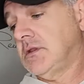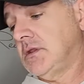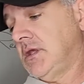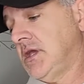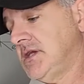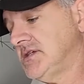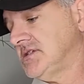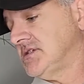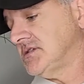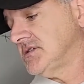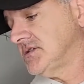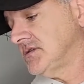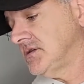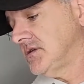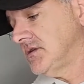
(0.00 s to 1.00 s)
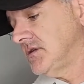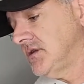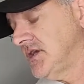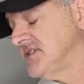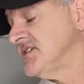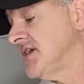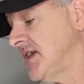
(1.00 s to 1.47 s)
is
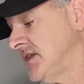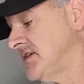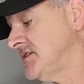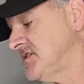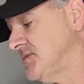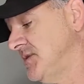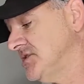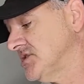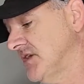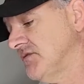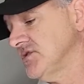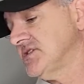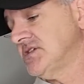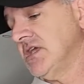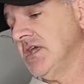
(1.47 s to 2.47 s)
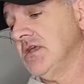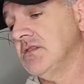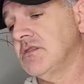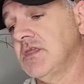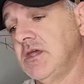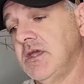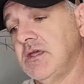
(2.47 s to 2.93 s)
that in speech level
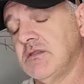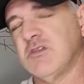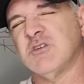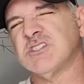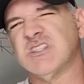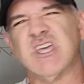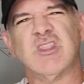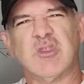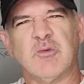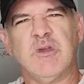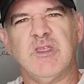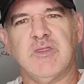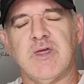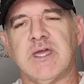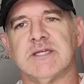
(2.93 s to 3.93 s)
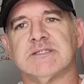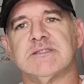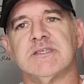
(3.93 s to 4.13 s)
singing, there's like 3 things.